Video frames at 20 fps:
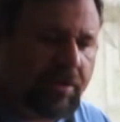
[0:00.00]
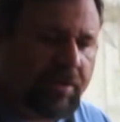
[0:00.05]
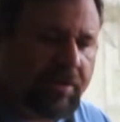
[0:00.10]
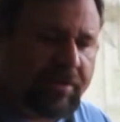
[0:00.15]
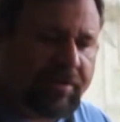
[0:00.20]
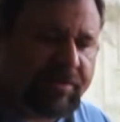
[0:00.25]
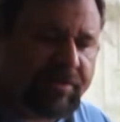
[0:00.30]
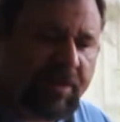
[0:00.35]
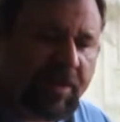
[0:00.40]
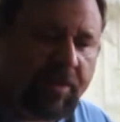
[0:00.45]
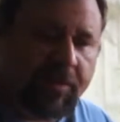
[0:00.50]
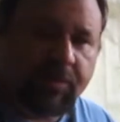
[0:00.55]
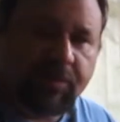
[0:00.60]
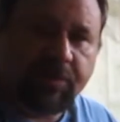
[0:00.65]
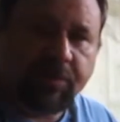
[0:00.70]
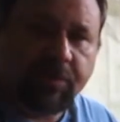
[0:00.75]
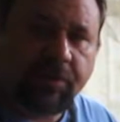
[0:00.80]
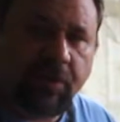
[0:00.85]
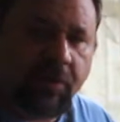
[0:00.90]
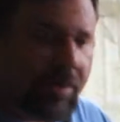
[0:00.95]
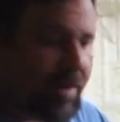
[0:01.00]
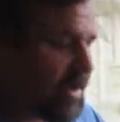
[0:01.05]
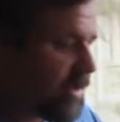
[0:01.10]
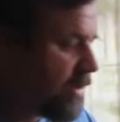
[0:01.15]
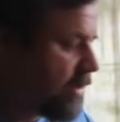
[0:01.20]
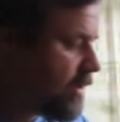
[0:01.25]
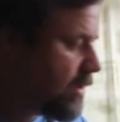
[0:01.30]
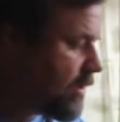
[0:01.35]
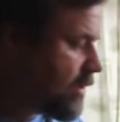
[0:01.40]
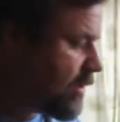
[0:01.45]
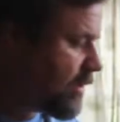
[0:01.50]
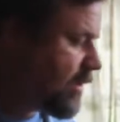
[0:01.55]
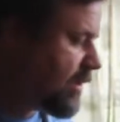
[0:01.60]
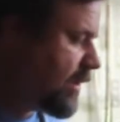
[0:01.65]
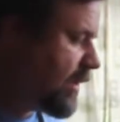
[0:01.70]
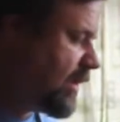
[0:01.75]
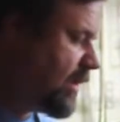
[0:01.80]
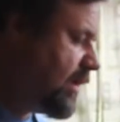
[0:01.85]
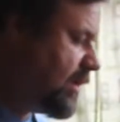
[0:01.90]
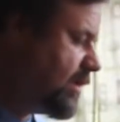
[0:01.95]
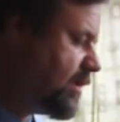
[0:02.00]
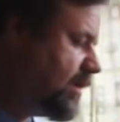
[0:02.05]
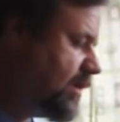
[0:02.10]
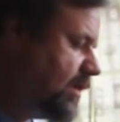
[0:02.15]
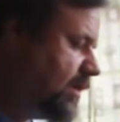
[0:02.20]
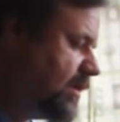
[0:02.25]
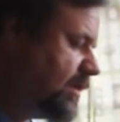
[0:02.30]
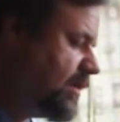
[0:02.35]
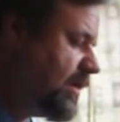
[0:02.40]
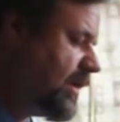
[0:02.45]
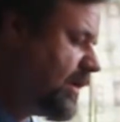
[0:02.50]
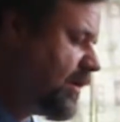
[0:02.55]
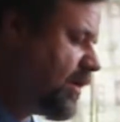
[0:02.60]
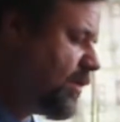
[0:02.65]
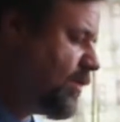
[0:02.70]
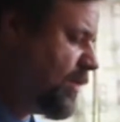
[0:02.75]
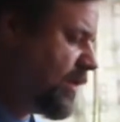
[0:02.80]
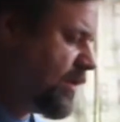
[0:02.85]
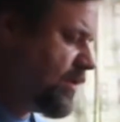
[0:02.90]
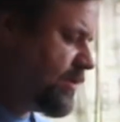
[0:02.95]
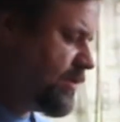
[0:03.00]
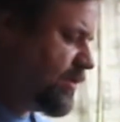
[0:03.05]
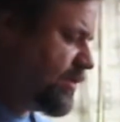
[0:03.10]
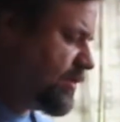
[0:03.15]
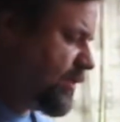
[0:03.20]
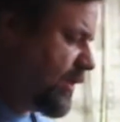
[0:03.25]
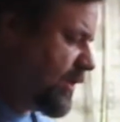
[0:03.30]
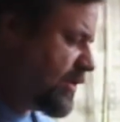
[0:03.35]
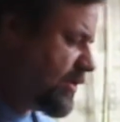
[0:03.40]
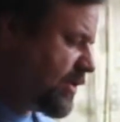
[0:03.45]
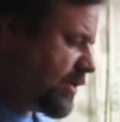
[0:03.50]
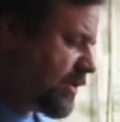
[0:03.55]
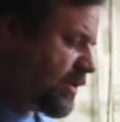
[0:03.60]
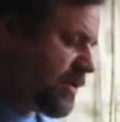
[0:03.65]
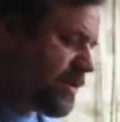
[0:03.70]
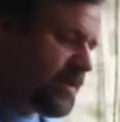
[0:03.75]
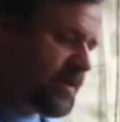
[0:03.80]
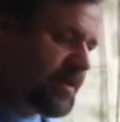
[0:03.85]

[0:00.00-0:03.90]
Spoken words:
it's time to go ahead and take our pickle juice mixture